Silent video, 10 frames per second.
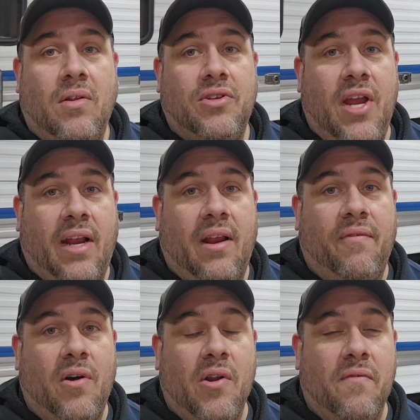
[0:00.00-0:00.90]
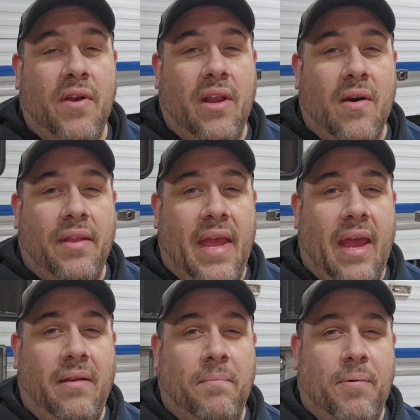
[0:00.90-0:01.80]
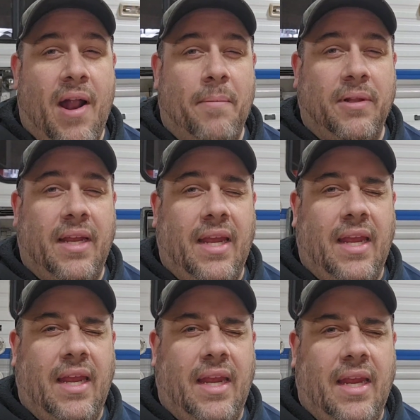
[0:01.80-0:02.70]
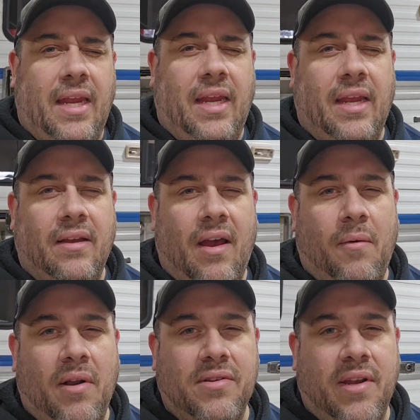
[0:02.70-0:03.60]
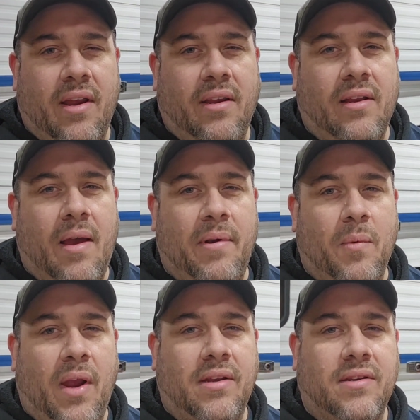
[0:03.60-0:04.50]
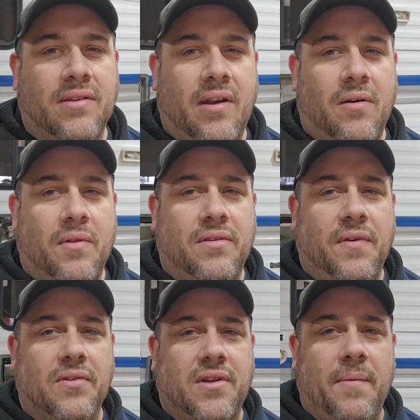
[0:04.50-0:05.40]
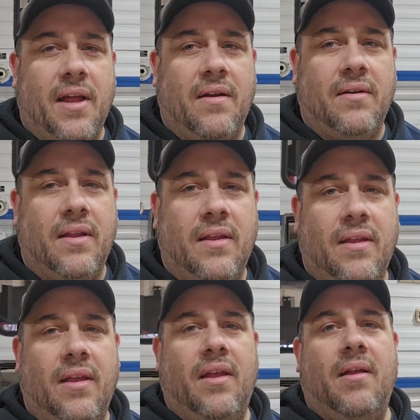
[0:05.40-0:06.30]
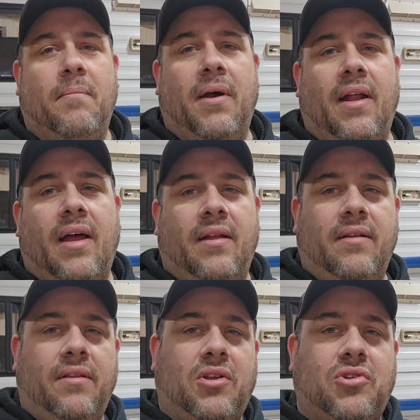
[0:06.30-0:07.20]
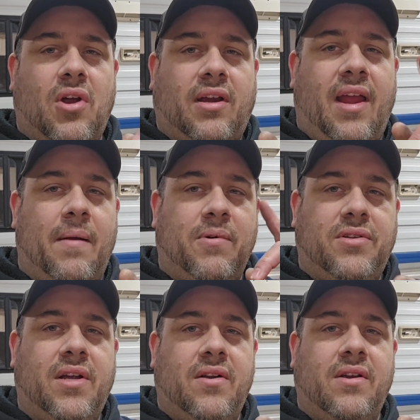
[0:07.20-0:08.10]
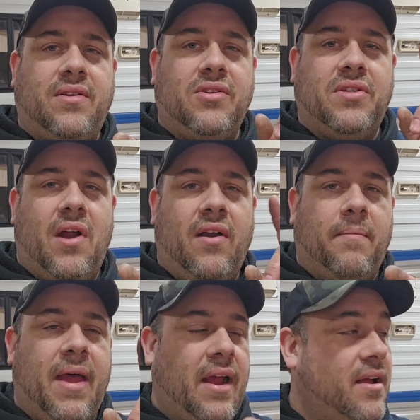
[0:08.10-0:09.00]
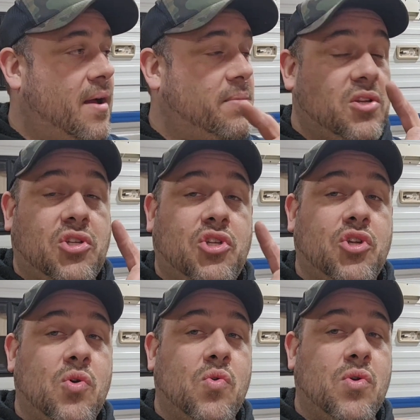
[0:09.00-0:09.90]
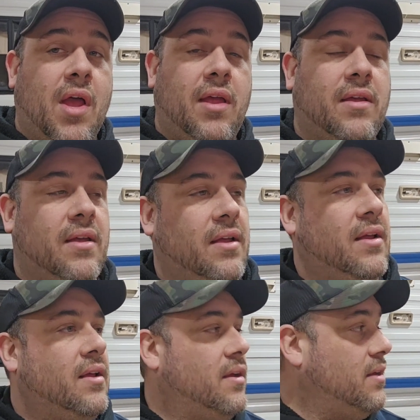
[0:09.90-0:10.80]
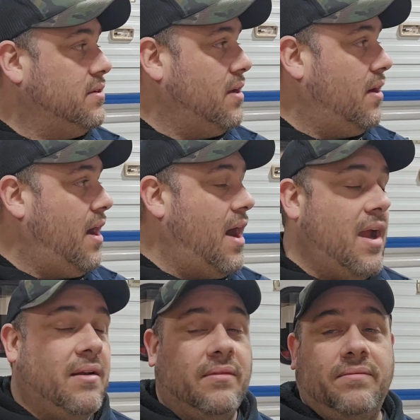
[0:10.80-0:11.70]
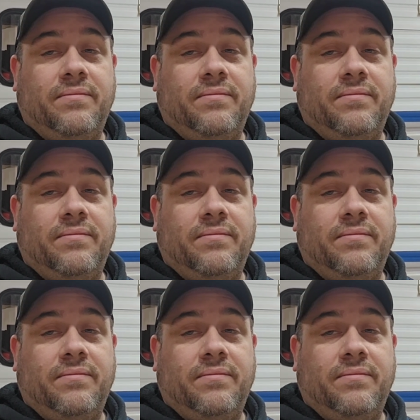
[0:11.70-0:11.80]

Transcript: check for a new video on that in probably, I don't want to say how many weeks because I don't know when this video is coming out. But the truck camper series is starting back up soon. So, all right.